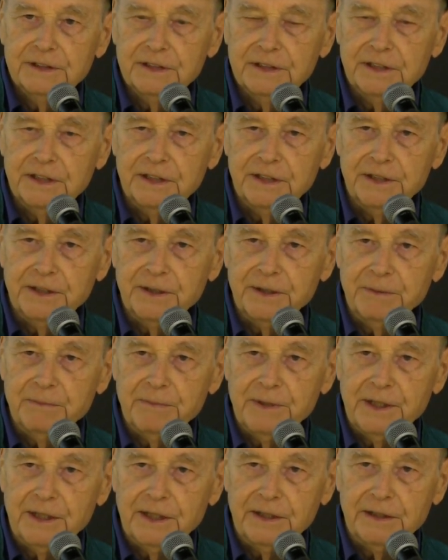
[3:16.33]

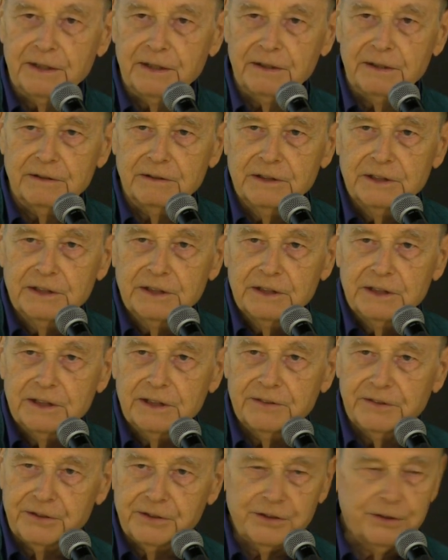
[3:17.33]

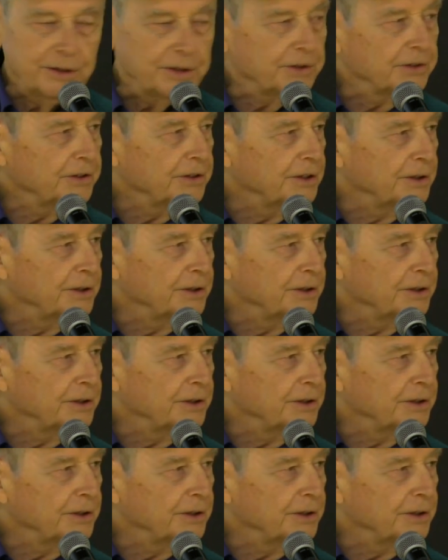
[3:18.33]
It's a church,